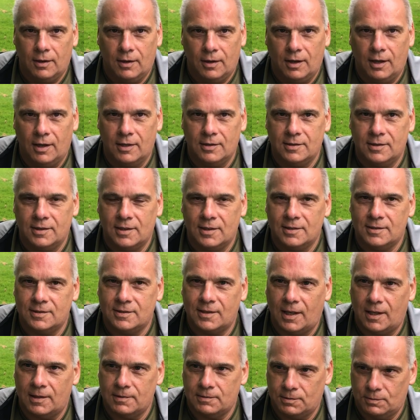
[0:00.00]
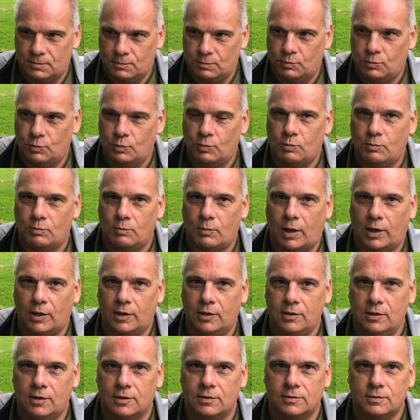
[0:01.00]
and she says, "My
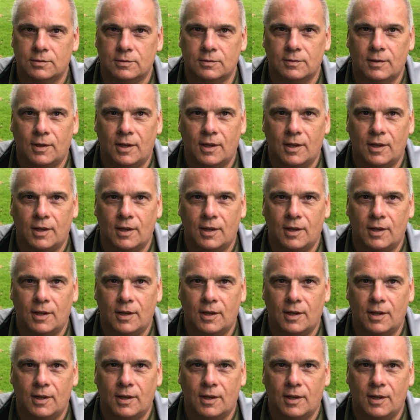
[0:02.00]
goodness,